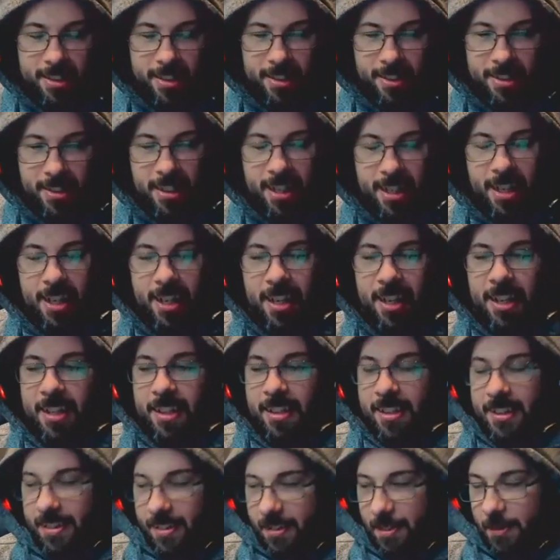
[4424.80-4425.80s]
Yeah.
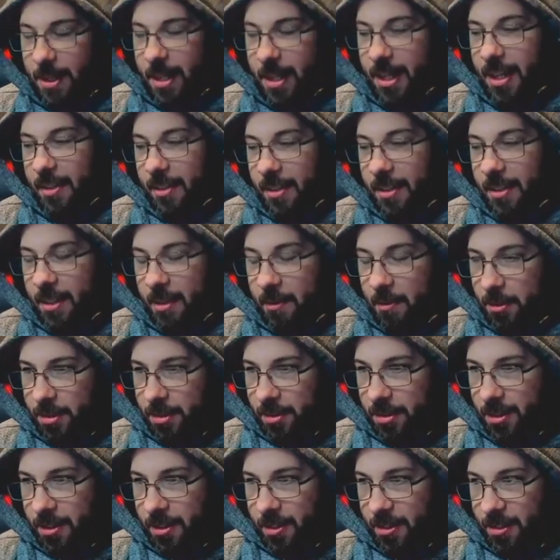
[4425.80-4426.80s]
Wow, that was
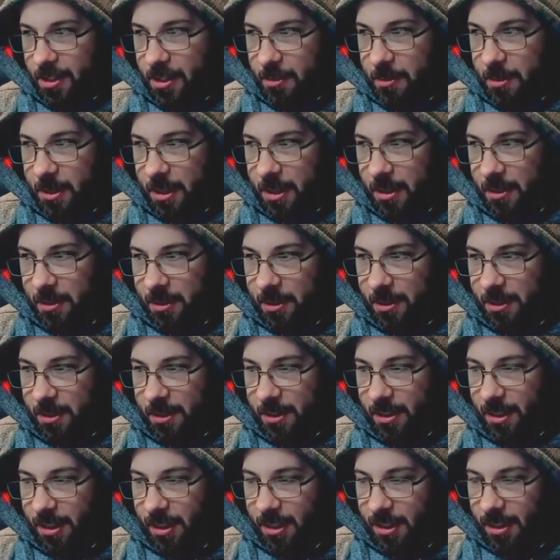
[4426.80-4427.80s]
a long time ago.
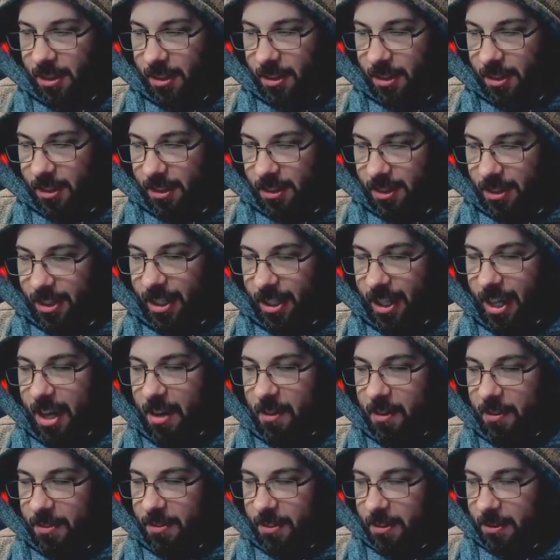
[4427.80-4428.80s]
Now
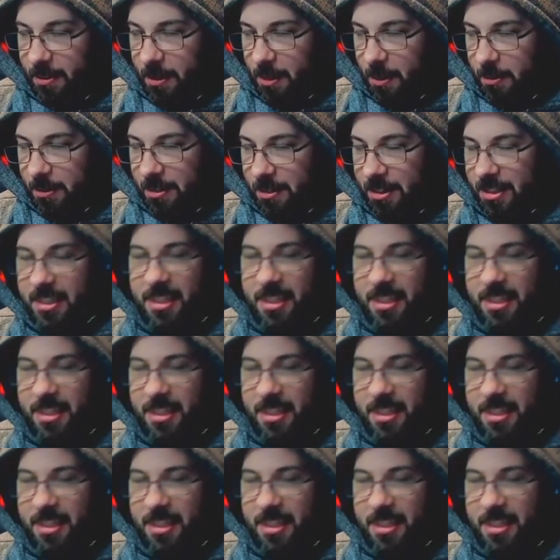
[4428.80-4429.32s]
I feel old.